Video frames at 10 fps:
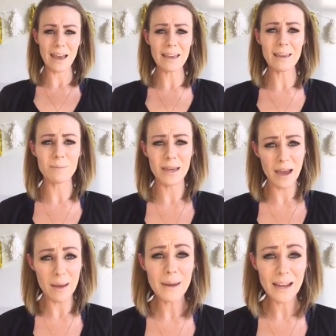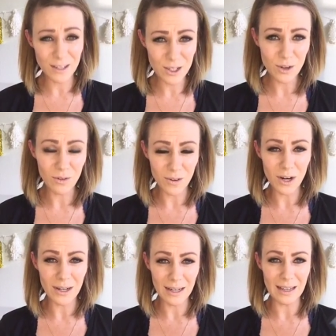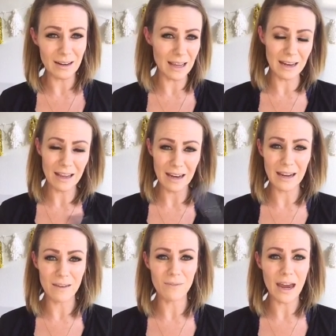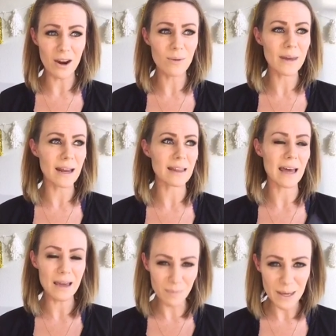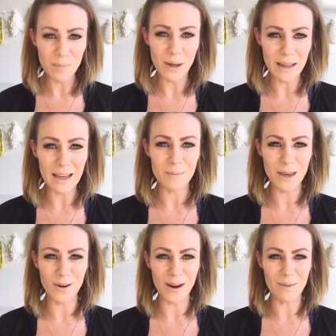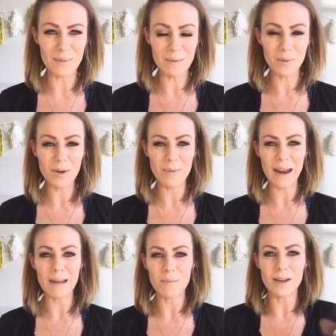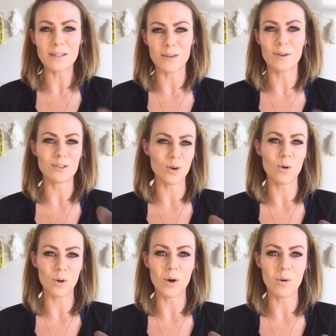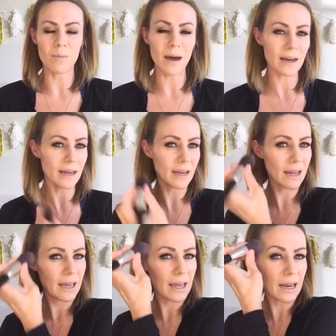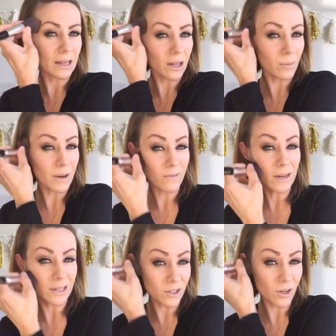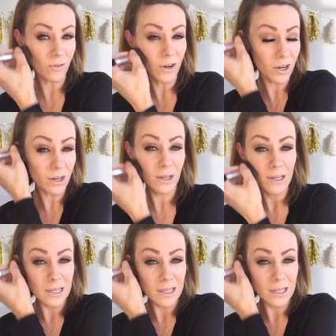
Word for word: I can become an extrovert in, in, in, an environment. I like people, I like being around people, but I'm also a total homebody and a little bit of an introvert.